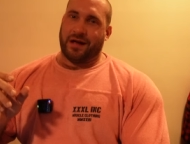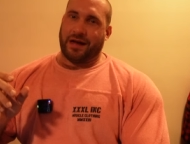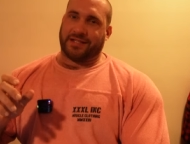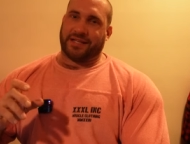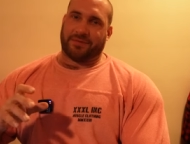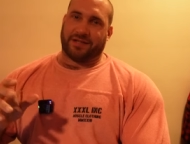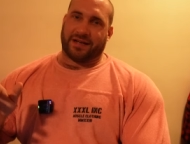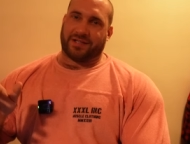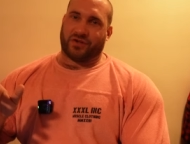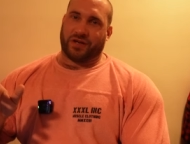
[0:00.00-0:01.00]
except in
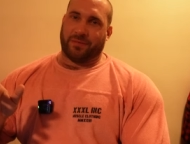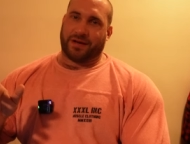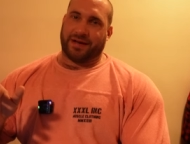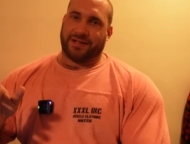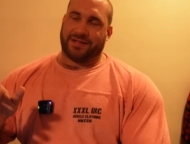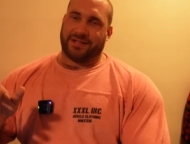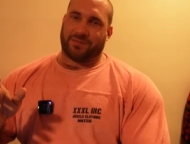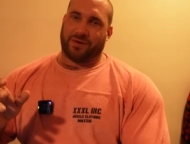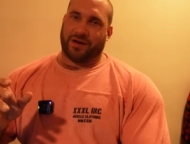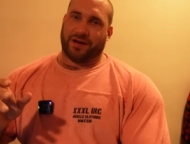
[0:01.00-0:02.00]
extreme
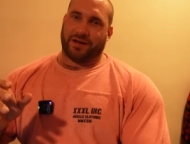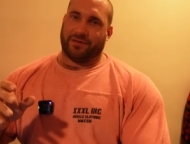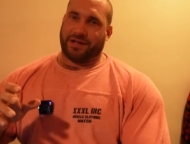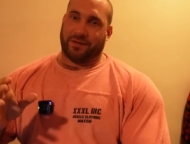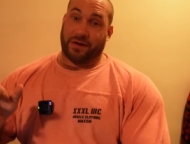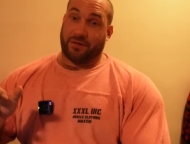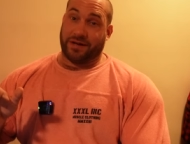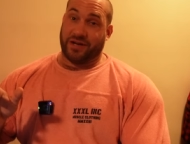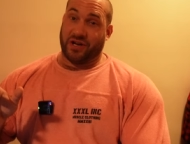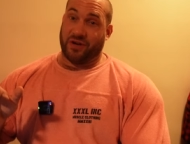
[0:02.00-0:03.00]
cases where you're either very
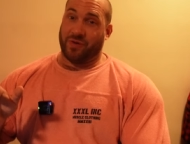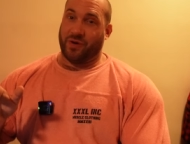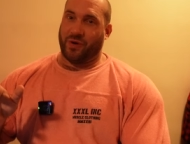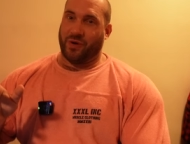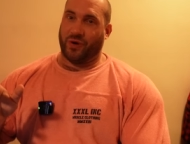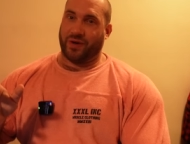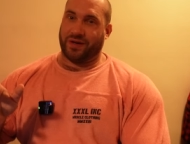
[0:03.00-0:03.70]
new or